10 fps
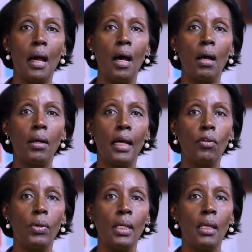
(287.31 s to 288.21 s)
how
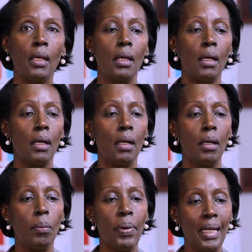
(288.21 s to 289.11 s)
can we
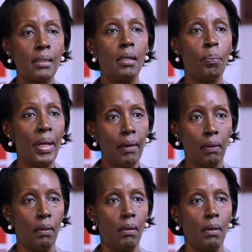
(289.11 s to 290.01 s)
partner better